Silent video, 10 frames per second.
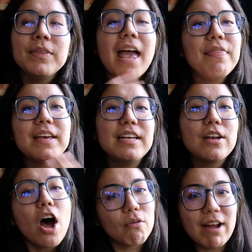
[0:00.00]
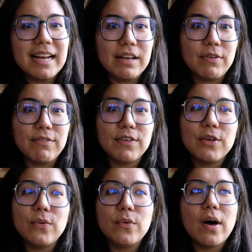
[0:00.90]
and then not write a
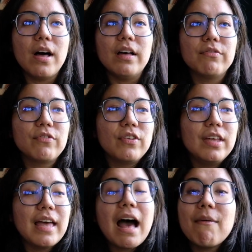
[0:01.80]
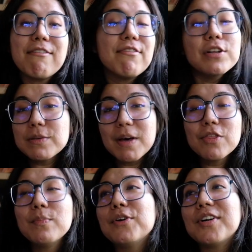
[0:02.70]
review of how I felt about
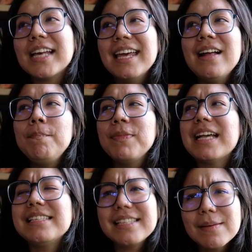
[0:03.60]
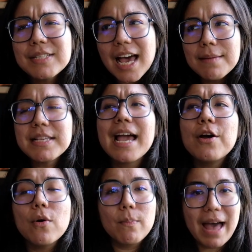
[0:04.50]
the book. And sometimes I
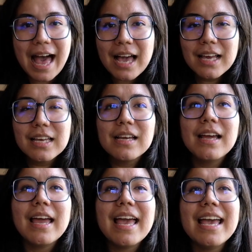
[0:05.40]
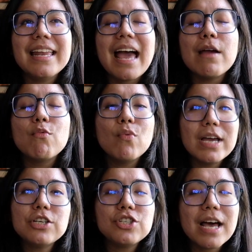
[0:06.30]
go back and I
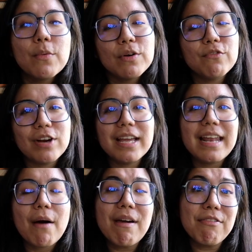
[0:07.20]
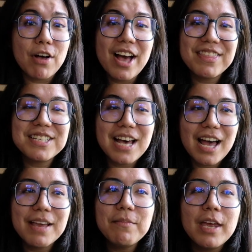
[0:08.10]
wish I would have written how I felt at the time,